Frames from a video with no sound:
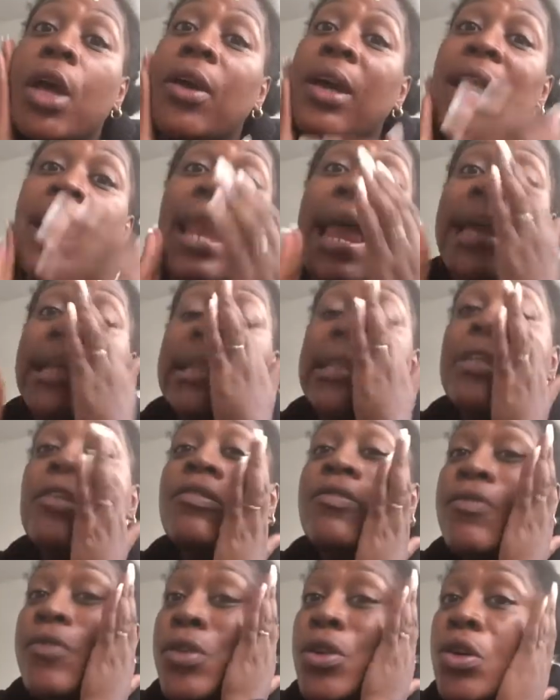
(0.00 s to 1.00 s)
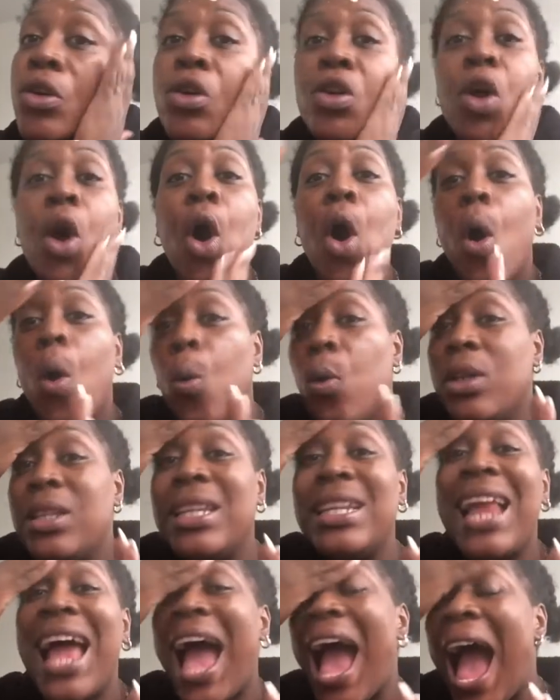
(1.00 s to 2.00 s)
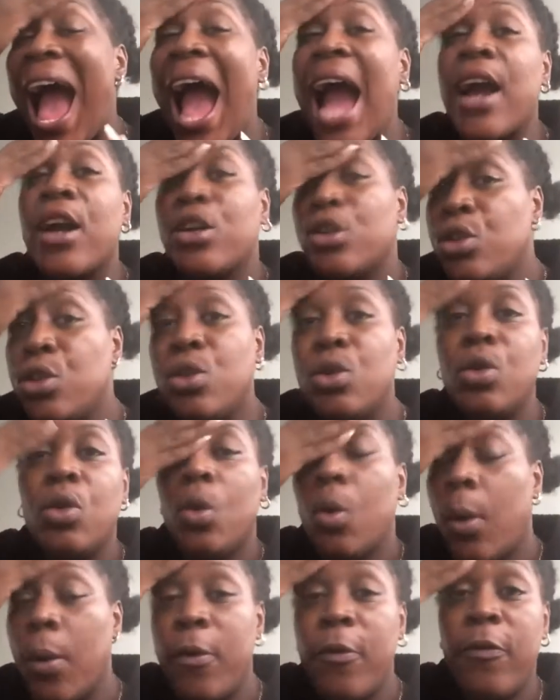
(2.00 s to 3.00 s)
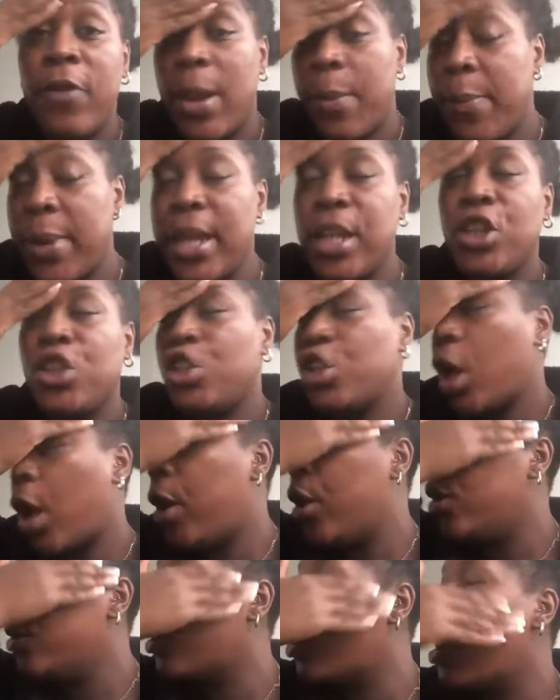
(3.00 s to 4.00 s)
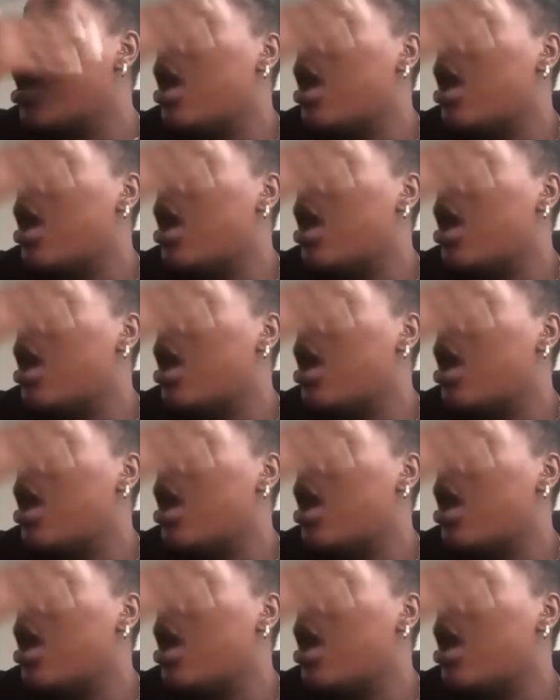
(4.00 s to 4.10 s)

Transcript: collect this food was an actual flipping joke.